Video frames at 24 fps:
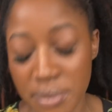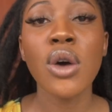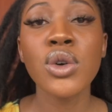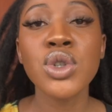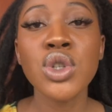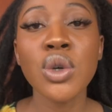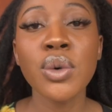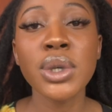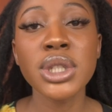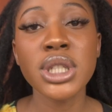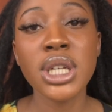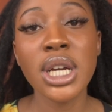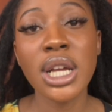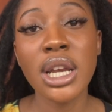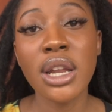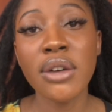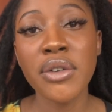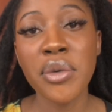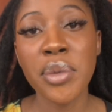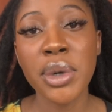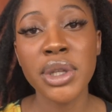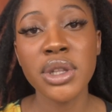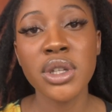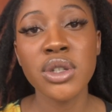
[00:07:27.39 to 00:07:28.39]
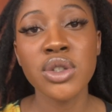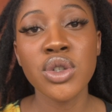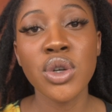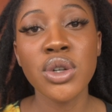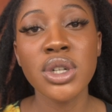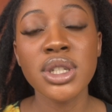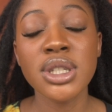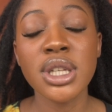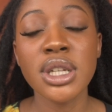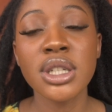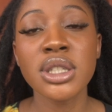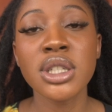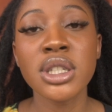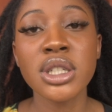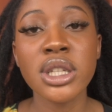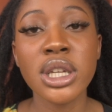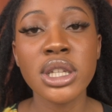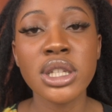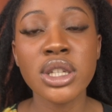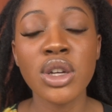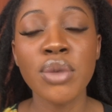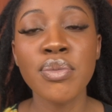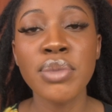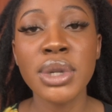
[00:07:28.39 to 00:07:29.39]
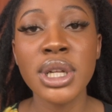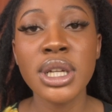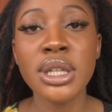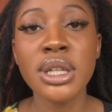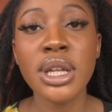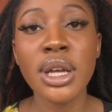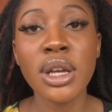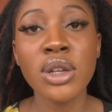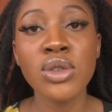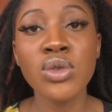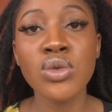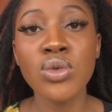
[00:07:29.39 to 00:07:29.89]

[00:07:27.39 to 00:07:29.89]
Also, one thing I love about this toner is that it just gets completely